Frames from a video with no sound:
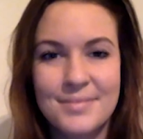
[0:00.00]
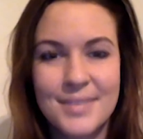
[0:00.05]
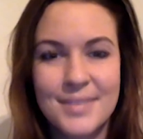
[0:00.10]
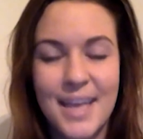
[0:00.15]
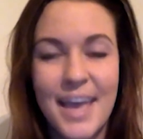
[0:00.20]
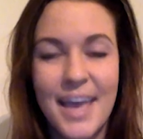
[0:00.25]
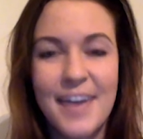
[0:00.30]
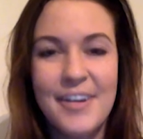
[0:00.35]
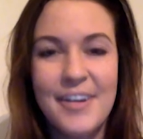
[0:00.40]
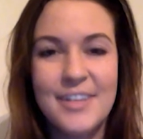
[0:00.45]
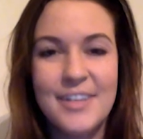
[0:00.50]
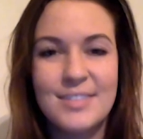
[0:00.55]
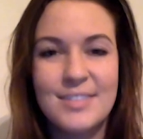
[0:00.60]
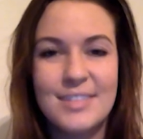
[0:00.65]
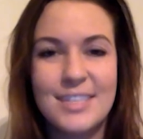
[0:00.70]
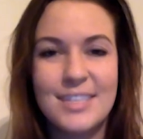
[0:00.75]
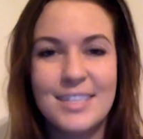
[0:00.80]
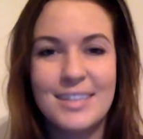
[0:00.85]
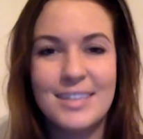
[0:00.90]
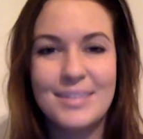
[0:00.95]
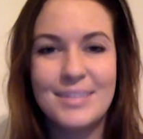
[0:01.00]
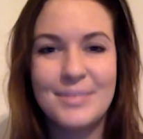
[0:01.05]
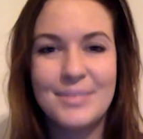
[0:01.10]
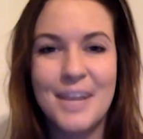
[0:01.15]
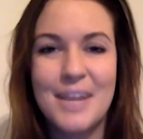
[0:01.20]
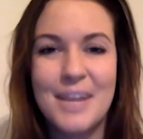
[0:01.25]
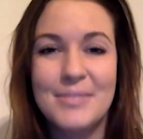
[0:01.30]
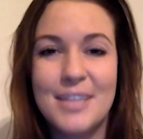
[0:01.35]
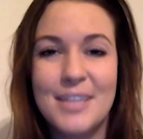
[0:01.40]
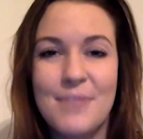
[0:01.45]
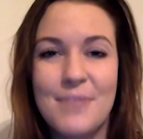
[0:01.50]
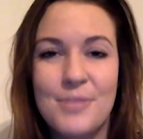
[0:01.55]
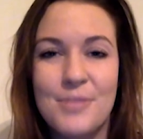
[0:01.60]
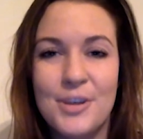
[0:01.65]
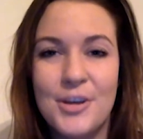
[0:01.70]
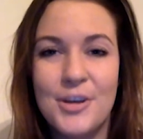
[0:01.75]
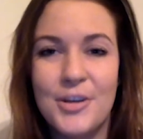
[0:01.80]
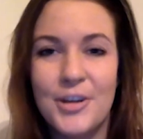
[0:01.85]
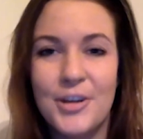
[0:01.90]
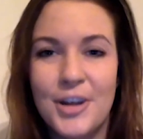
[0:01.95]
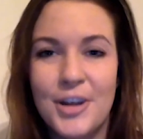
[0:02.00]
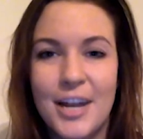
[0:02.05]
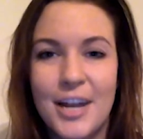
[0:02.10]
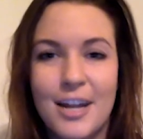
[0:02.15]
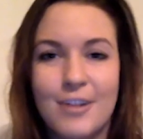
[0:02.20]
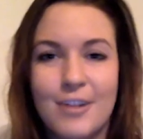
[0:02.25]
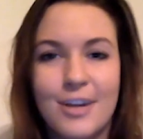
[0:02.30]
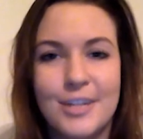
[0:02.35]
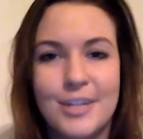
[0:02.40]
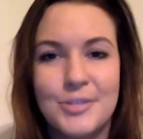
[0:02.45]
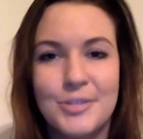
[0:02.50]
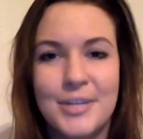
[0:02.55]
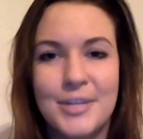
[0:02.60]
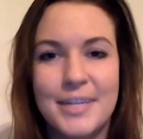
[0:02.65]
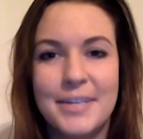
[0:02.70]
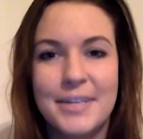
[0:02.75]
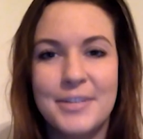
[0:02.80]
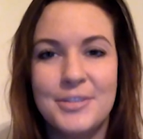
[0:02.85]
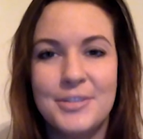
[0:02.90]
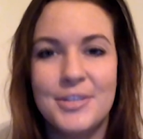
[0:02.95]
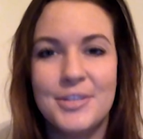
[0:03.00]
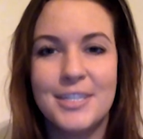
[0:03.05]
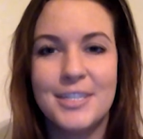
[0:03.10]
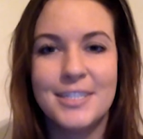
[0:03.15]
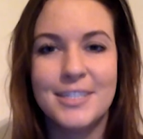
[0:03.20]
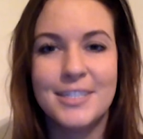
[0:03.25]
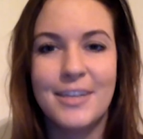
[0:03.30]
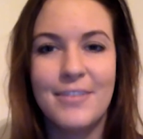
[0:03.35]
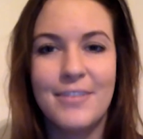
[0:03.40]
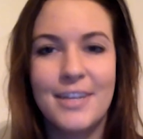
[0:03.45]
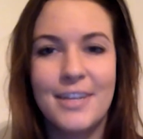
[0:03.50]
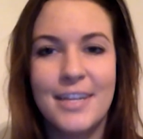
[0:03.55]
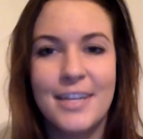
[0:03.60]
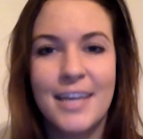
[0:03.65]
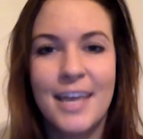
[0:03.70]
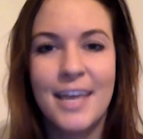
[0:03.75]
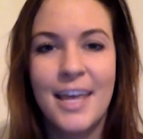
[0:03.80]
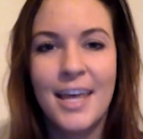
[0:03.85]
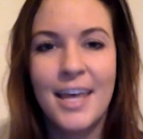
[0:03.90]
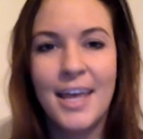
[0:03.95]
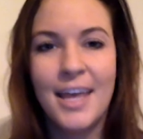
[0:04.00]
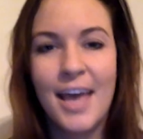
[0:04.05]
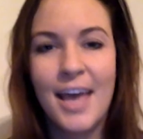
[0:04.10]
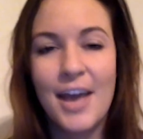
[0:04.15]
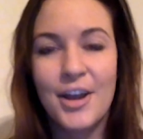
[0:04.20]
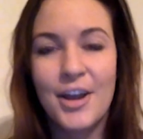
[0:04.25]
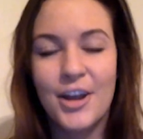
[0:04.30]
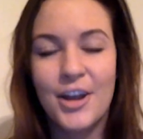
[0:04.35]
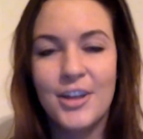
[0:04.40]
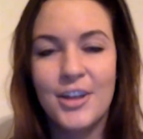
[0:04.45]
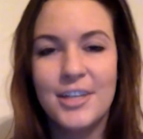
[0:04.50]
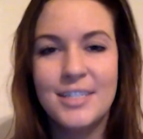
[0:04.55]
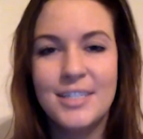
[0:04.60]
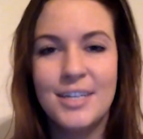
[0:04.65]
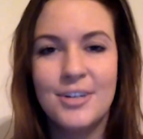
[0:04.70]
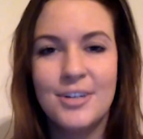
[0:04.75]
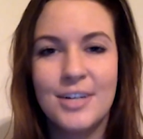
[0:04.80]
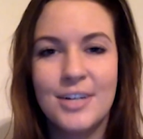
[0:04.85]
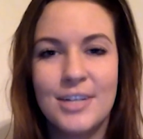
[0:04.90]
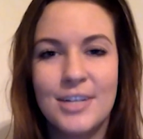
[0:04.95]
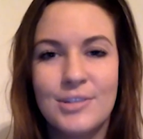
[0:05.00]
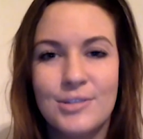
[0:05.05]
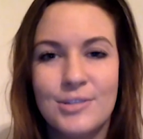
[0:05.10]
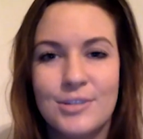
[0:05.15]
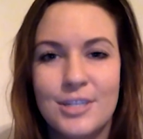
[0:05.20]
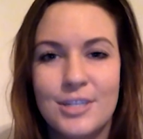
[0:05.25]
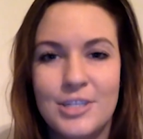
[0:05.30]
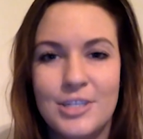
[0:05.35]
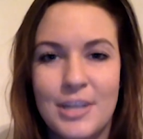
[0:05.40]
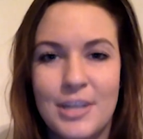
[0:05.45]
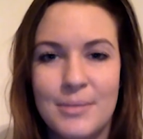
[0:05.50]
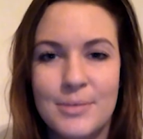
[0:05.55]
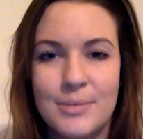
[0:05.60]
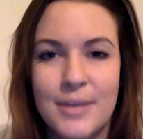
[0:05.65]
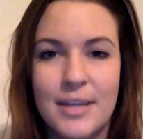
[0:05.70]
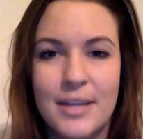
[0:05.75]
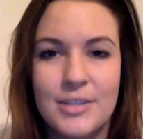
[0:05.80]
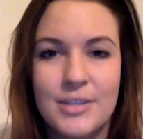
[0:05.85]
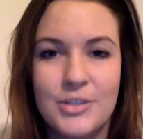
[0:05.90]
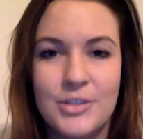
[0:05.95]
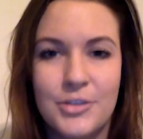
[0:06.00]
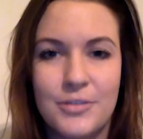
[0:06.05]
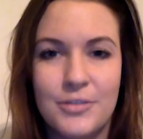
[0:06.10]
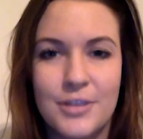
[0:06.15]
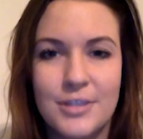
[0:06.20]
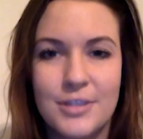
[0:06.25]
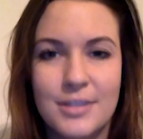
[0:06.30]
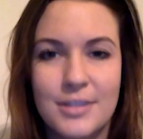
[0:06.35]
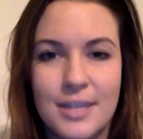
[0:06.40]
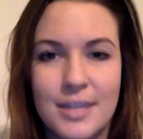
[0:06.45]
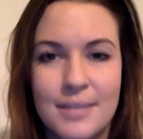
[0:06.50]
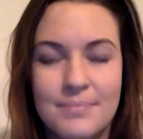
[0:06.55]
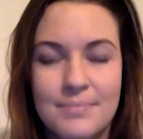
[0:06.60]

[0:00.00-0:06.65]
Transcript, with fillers: Hey Grassfield, my name is Emily Hoder, and I graduated in 2011. I currently attend grad school at James Madison University.